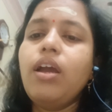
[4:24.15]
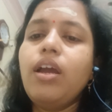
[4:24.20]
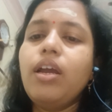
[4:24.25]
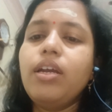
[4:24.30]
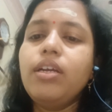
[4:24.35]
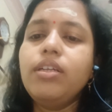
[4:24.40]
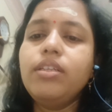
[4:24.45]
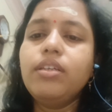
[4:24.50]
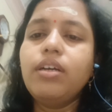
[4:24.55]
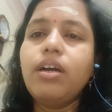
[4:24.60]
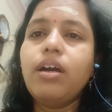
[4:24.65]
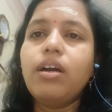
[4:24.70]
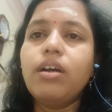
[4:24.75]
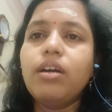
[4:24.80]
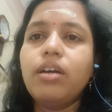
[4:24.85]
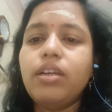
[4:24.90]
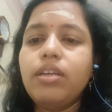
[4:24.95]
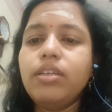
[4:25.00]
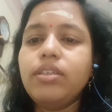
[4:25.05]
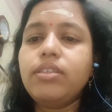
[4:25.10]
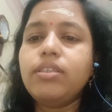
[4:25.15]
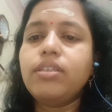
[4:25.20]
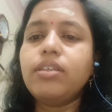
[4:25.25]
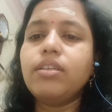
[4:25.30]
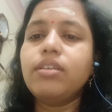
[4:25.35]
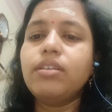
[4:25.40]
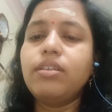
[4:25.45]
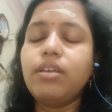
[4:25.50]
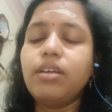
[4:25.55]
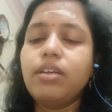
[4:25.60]
In the earliest
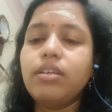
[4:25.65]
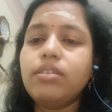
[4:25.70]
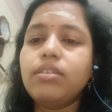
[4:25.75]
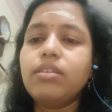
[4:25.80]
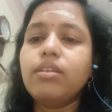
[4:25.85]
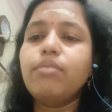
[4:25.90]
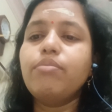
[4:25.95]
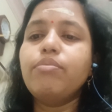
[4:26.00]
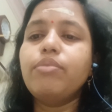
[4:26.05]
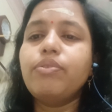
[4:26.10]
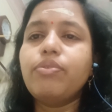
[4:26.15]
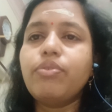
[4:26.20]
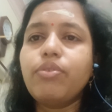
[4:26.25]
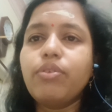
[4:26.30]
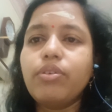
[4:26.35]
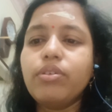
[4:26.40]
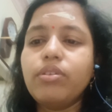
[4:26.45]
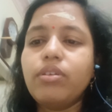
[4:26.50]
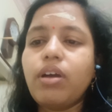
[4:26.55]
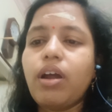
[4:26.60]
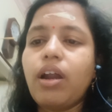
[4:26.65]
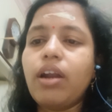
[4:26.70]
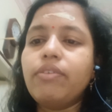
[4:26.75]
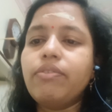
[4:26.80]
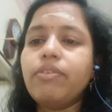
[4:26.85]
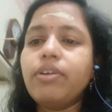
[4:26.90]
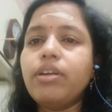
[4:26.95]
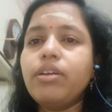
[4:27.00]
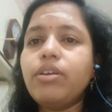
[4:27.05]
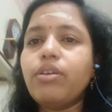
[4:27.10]
days, before the
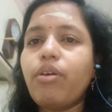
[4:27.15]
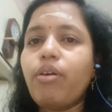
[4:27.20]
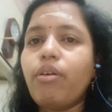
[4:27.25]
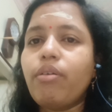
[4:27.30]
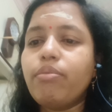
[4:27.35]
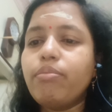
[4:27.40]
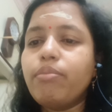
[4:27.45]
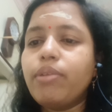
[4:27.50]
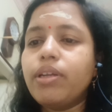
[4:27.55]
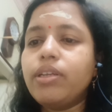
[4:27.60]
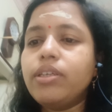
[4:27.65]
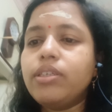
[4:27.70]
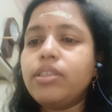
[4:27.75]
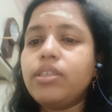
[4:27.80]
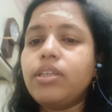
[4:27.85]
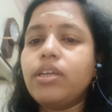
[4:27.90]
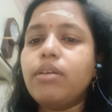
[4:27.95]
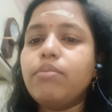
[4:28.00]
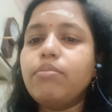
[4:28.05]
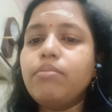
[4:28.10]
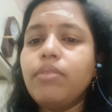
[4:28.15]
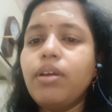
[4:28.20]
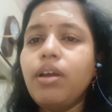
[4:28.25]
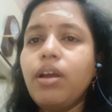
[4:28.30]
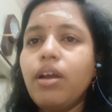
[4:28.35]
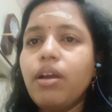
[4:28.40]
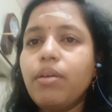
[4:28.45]
advent of meristem